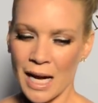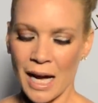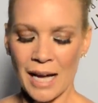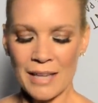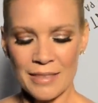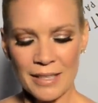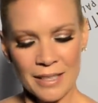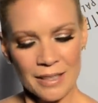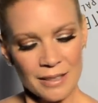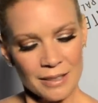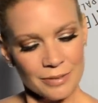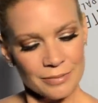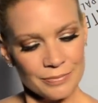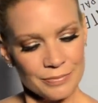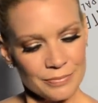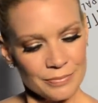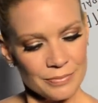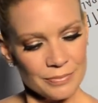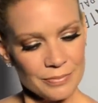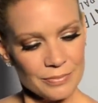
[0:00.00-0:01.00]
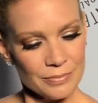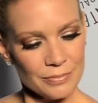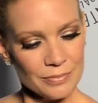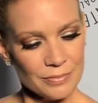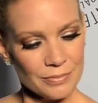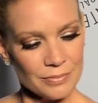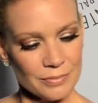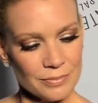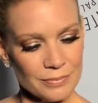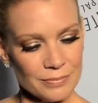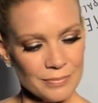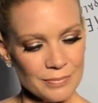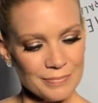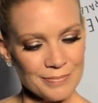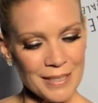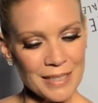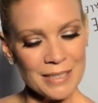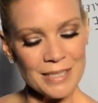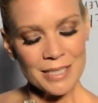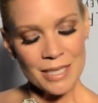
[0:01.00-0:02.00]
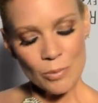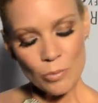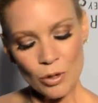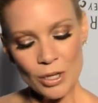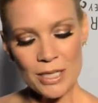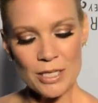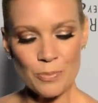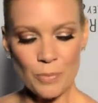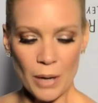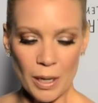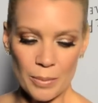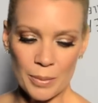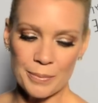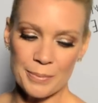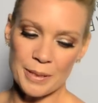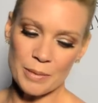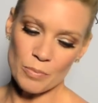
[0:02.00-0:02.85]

I think in some ways probably